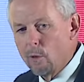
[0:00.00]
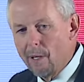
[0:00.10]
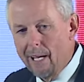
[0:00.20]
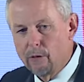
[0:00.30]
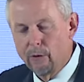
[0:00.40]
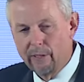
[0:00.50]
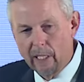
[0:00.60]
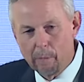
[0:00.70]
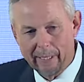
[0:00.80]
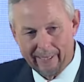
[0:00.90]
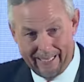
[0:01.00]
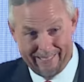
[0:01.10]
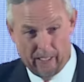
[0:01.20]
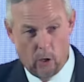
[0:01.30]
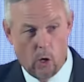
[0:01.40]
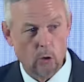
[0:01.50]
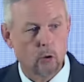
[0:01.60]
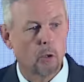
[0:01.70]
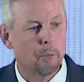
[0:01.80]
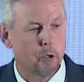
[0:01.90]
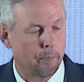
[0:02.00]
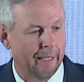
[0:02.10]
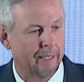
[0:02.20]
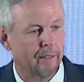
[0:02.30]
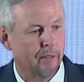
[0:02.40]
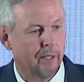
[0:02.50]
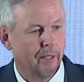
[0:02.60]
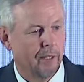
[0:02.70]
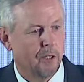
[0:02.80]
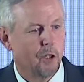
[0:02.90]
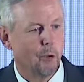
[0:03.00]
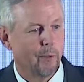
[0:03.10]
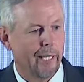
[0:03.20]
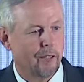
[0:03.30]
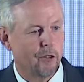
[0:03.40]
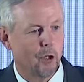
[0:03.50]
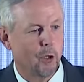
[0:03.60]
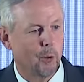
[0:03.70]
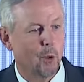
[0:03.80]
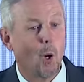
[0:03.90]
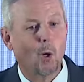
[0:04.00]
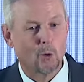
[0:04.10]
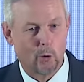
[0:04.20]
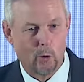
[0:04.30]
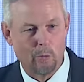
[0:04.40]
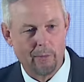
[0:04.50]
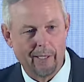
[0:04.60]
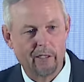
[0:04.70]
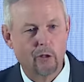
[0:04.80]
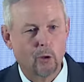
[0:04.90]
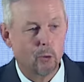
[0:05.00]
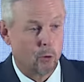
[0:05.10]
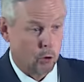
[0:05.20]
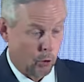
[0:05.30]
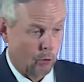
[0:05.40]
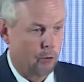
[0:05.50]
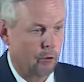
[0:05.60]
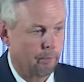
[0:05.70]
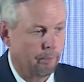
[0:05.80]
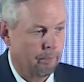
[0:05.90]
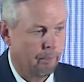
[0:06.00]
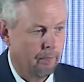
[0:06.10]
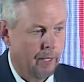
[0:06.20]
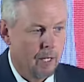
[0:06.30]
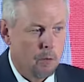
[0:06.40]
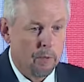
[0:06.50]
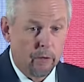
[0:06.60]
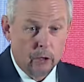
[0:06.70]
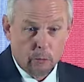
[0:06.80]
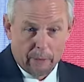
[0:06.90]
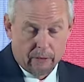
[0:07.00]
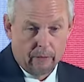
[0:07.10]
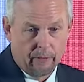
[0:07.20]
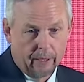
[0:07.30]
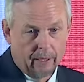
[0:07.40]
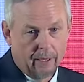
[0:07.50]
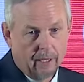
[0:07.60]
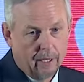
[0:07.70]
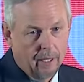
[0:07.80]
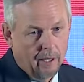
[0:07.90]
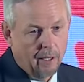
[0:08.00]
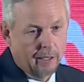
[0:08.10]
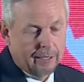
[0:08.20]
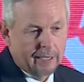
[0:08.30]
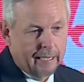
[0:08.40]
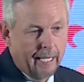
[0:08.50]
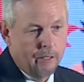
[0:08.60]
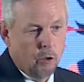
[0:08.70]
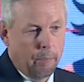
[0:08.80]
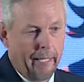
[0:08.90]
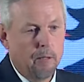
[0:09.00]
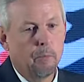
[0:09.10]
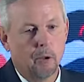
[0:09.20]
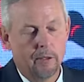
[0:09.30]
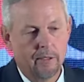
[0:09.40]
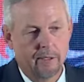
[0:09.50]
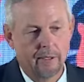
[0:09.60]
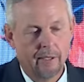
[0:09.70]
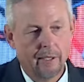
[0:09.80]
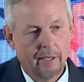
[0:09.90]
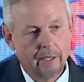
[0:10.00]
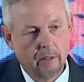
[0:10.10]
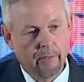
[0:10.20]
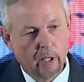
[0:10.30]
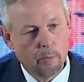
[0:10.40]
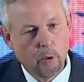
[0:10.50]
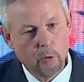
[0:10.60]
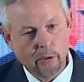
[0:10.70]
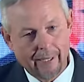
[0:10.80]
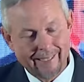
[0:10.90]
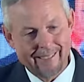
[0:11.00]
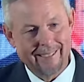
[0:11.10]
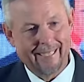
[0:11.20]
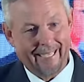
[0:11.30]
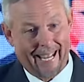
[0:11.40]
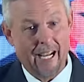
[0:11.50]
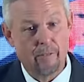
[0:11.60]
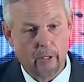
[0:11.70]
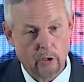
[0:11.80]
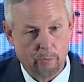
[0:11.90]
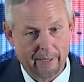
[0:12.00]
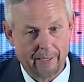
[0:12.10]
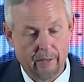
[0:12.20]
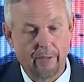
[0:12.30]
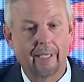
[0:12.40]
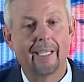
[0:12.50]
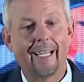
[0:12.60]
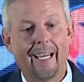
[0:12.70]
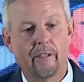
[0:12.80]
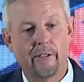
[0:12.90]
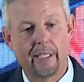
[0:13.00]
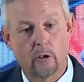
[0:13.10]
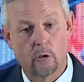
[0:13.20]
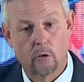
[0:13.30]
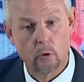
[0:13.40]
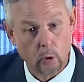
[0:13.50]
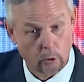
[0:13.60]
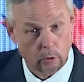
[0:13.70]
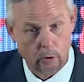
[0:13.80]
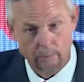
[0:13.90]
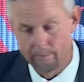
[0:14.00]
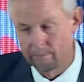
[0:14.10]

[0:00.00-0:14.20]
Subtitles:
as you think about as a long-term perspective, don't execute long-term, execute short-term. Be very specific, understand your pain points, develop use cases that are very specific, and think short-term.